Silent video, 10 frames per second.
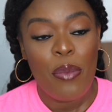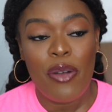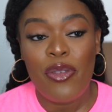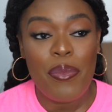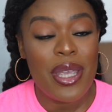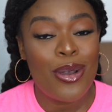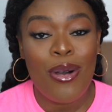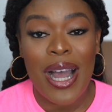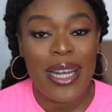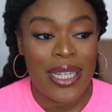But for me,
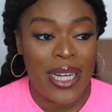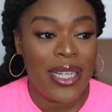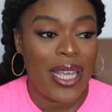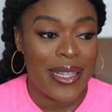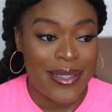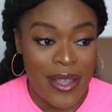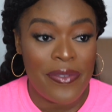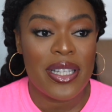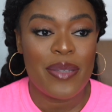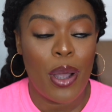go and learn a
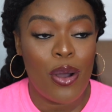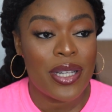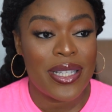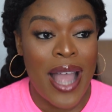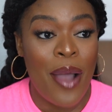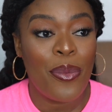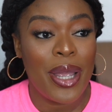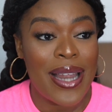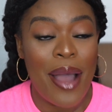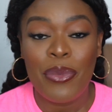service because that
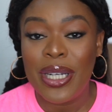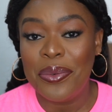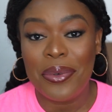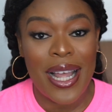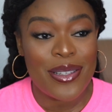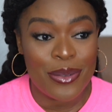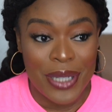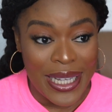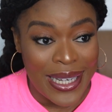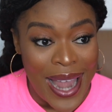way that money will last you
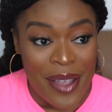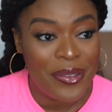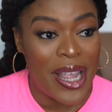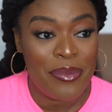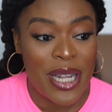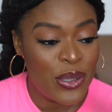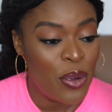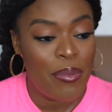a lifetime. There's no